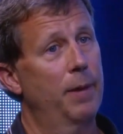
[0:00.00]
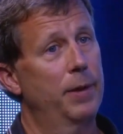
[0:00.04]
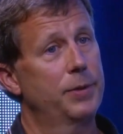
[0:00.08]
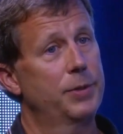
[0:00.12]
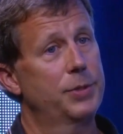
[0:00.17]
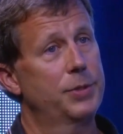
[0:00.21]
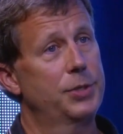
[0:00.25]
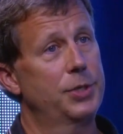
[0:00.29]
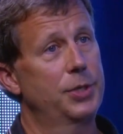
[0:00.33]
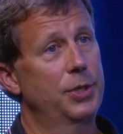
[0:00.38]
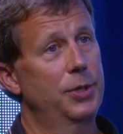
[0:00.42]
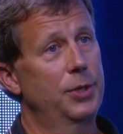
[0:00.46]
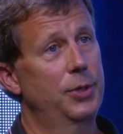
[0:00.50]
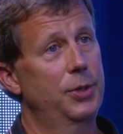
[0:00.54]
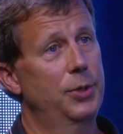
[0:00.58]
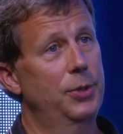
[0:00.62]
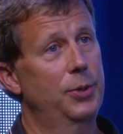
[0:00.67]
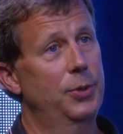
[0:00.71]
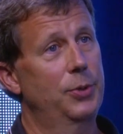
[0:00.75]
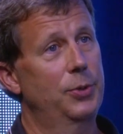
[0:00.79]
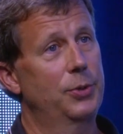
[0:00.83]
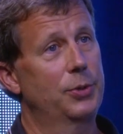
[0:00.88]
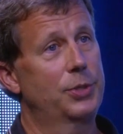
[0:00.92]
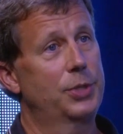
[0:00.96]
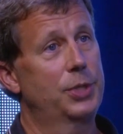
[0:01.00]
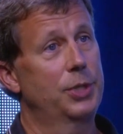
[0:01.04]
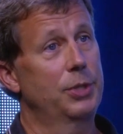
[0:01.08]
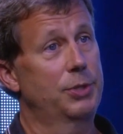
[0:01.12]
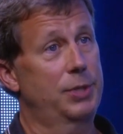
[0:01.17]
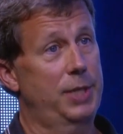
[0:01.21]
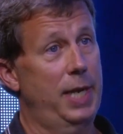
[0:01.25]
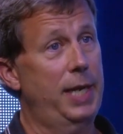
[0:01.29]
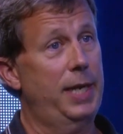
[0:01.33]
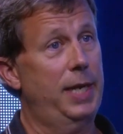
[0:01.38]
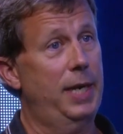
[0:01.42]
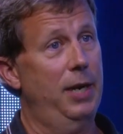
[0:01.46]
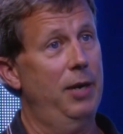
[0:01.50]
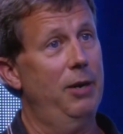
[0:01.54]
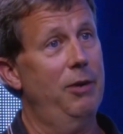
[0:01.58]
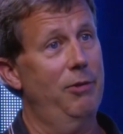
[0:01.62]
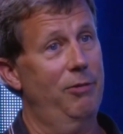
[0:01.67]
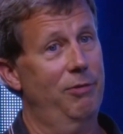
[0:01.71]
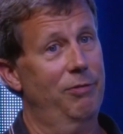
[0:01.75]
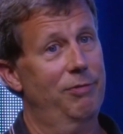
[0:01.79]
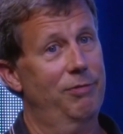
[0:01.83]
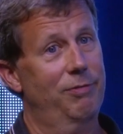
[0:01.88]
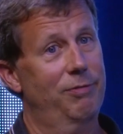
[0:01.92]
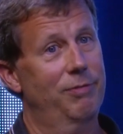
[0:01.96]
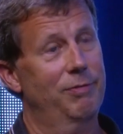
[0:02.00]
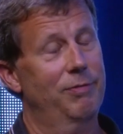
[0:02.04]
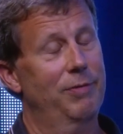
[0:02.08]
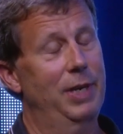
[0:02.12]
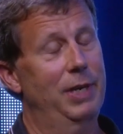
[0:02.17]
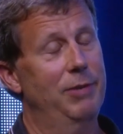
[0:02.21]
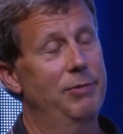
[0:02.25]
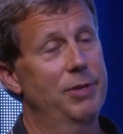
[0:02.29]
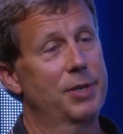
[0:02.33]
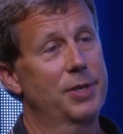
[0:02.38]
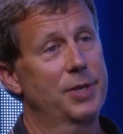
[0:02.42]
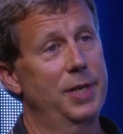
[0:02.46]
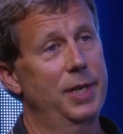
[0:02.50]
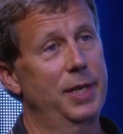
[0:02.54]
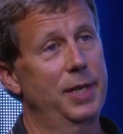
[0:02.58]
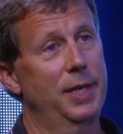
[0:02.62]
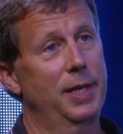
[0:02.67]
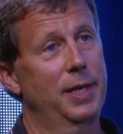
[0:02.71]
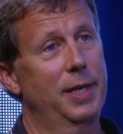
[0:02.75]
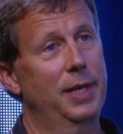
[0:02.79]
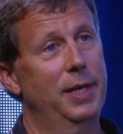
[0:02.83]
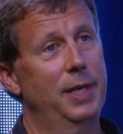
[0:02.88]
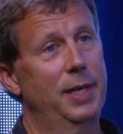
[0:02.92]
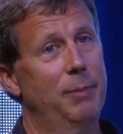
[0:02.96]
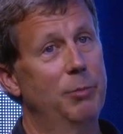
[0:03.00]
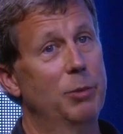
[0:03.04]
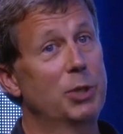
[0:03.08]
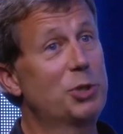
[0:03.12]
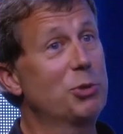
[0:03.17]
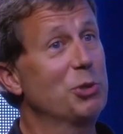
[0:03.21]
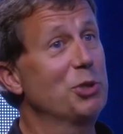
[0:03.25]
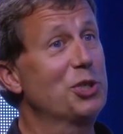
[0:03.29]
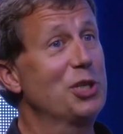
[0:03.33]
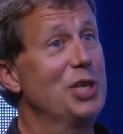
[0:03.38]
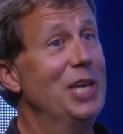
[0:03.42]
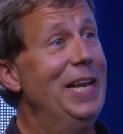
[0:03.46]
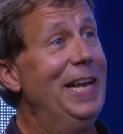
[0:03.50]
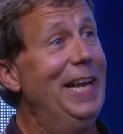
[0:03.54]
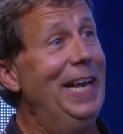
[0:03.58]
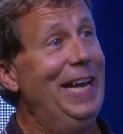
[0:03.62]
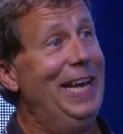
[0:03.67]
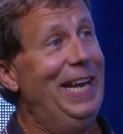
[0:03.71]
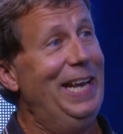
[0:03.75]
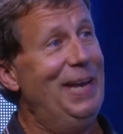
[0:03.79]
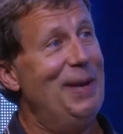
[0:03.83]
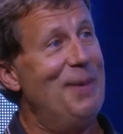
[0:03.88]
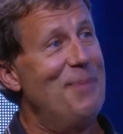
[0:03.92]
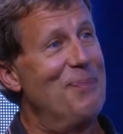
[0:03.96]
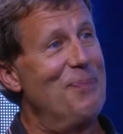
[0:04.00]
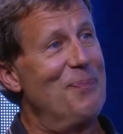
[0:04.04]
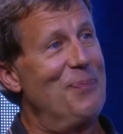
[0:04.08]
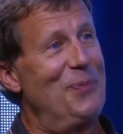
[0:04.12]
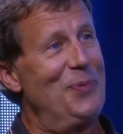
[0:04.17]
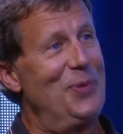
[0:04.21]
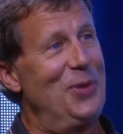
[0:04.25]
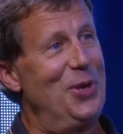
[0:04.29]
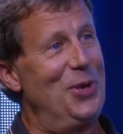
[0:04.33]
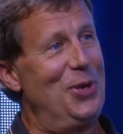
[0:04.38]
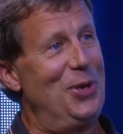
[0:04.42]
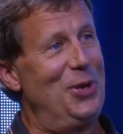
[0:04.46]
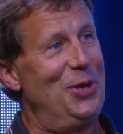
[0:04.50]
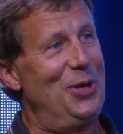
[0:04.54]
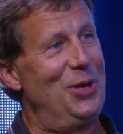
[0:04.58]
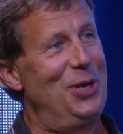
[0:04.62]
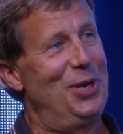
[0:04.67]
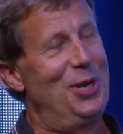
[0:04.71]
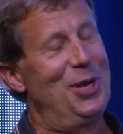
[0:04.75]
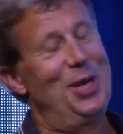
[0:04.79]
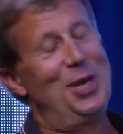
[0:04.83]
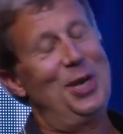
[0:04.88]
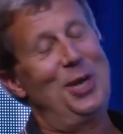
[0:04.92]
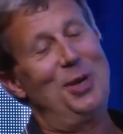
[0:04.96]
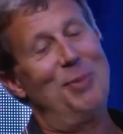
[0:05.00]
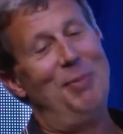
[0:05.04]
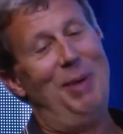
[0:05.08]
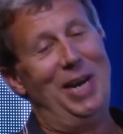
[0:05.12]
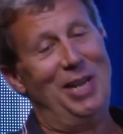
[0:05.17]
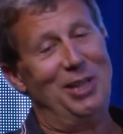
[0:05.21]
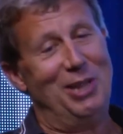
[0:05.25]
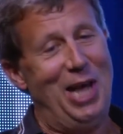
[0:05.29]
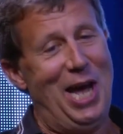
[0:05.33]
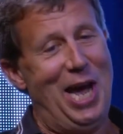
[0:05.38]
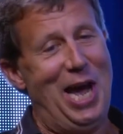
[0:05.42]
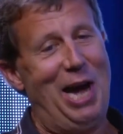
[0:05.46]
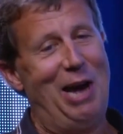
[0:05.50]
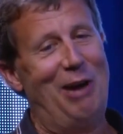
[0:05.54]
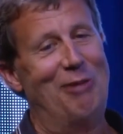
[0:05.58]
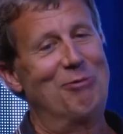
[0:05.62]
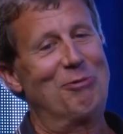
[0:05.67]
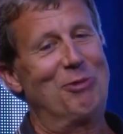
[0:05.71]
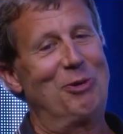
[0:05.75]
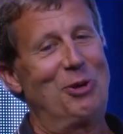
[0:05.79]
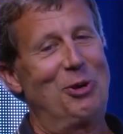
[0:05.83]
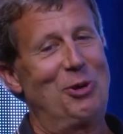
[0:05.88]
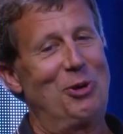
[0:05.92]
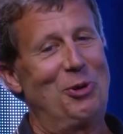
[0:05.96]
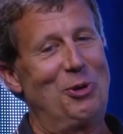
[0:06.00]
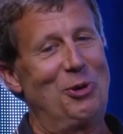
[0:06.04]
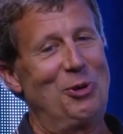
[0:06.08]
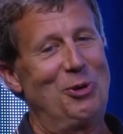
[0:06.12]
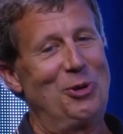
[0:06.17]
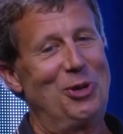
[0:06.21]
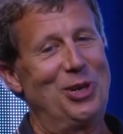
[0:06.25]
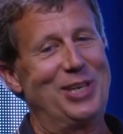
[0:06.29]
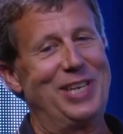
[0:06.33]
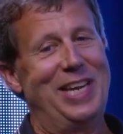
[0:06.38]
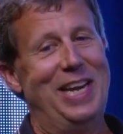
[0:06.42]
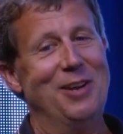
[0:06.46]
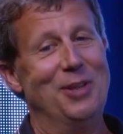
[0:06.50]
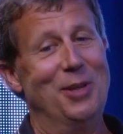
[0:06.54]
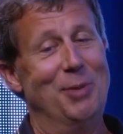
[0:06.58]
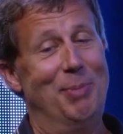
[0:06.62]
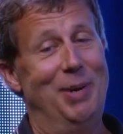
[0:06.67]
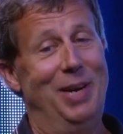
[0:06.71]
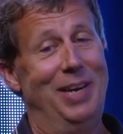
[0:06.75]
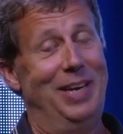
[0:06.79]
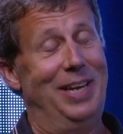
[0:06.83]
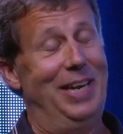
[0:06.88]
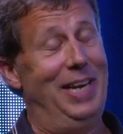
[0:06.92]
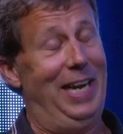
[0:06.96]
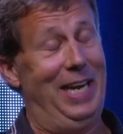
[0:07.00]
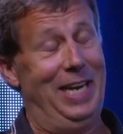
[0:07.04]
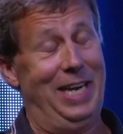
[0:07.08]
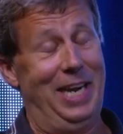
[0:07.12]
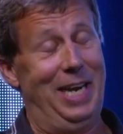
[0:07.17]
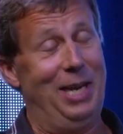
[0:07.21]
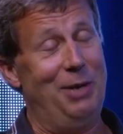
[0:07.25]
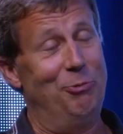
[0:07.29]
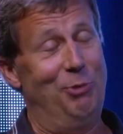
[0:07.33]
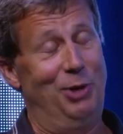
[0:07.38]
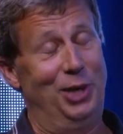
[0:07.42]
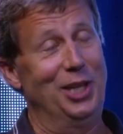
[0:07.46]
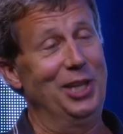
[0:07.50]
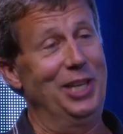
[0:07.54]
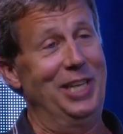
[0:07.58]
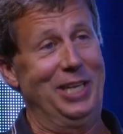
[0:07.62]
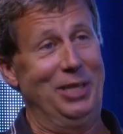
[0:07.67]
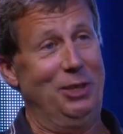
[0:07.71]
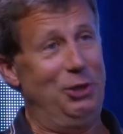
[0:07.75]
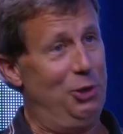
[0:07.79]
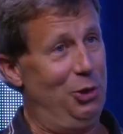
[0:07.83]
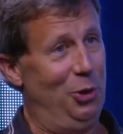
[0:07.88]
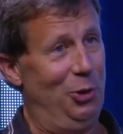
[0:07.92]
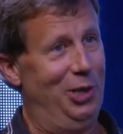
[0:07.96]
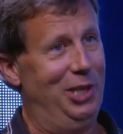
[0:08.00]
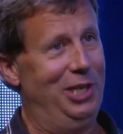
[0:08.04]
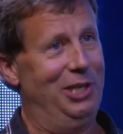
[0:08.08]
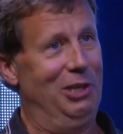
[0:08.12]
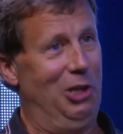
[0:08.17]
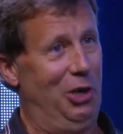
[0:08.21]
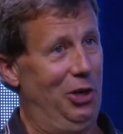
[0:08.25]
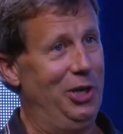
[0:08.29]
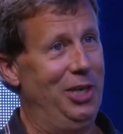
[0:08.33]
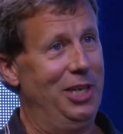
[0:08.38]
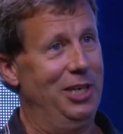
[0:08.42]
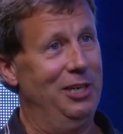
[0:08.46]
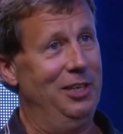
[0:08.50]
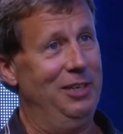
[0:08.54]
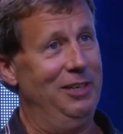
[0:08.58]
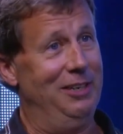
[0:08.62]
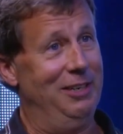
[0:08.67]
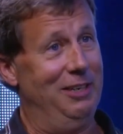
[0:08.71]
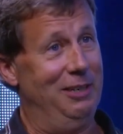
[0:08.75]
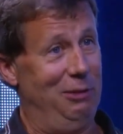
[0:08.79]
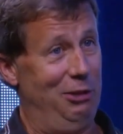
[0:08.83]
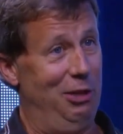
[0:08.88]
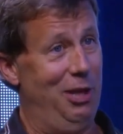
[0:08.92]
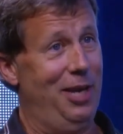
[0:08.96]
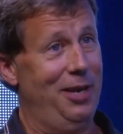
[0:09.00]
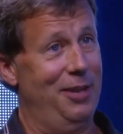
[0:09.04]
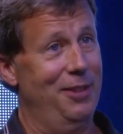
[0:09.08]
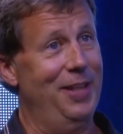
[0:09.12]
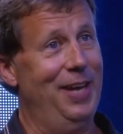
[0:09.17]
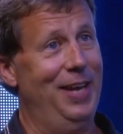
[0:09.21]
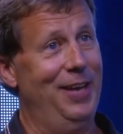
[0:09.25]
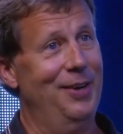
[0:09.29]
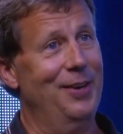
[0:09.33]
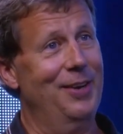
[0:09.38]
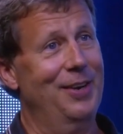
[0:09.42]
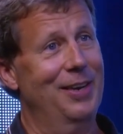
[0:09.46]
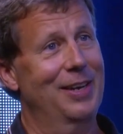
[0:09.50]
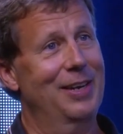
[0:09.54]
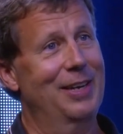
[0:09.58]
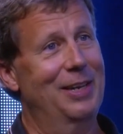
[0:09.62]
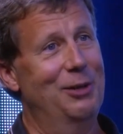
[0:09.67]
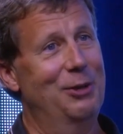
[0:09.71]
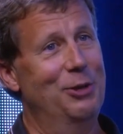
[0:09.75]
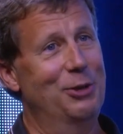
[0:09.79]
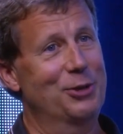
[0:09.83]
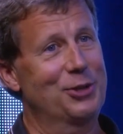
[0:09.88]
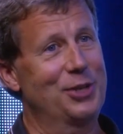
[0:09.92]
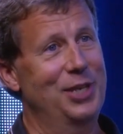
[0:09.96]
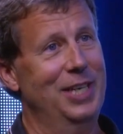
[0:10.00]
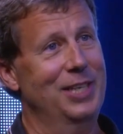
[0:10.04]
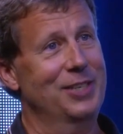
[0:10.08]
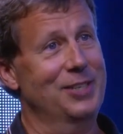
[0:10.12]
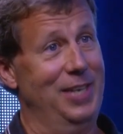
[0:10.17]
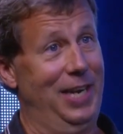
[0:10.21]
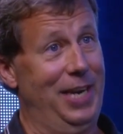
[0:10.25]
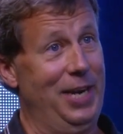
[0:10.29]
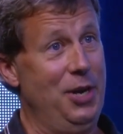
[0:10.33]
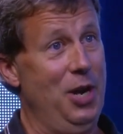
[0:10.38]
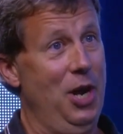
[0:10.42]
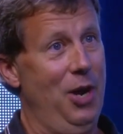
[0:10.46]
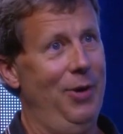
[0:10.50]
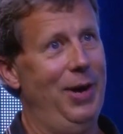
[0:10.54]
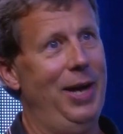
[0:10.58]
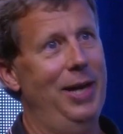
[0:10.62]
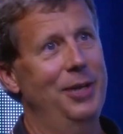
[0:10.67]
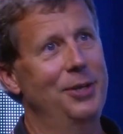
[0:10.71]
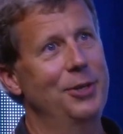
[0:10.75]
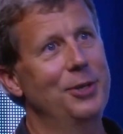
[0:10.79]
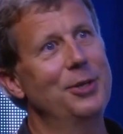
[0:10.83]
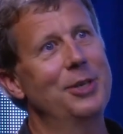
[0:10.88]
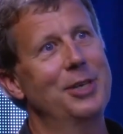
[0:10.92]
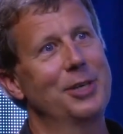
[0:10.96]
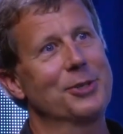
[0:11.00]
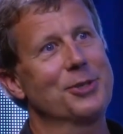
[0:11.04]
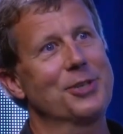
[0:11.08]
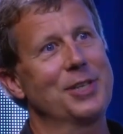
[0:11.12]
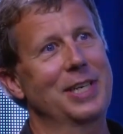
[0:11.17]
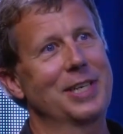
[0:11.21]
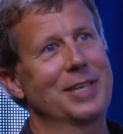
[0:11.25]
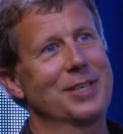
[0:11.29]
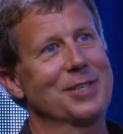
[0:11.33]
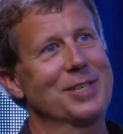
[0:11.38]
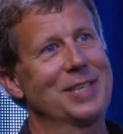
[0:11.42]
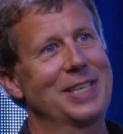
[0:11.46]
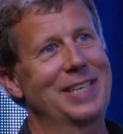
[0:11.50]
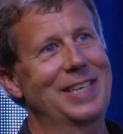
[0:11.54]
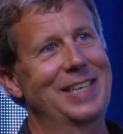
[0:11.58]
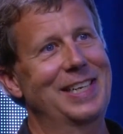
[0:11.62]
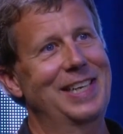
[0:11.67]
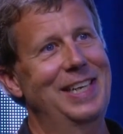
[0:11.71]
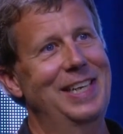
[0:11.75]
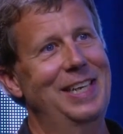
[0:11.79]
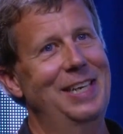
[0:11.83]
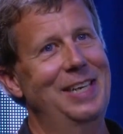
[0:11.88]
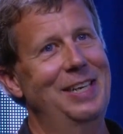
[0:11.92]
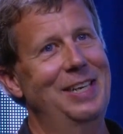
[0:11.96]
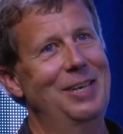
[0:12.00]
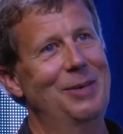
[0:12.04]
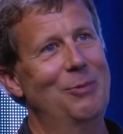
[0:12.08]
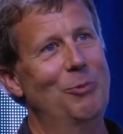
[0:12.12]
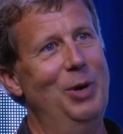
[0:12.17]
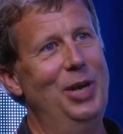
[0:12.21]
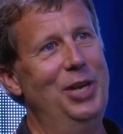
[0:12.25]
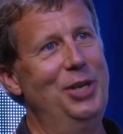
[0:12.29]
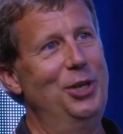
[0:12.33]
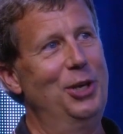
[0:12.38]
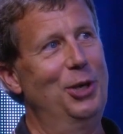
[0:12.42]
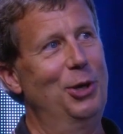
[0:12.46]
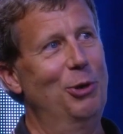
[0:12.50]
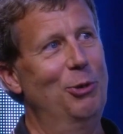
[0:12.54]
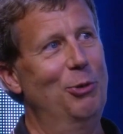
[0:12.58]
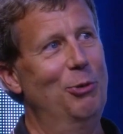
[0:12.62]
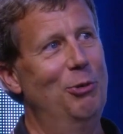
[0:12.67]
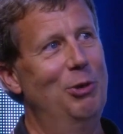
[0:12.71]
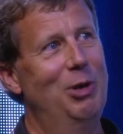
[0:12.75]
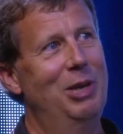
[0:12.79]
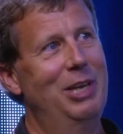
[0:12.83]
to take care of everything, which was, you might laugh or look down, but I really enjoyed learning a lot of those things, and I know how to do those things. And when you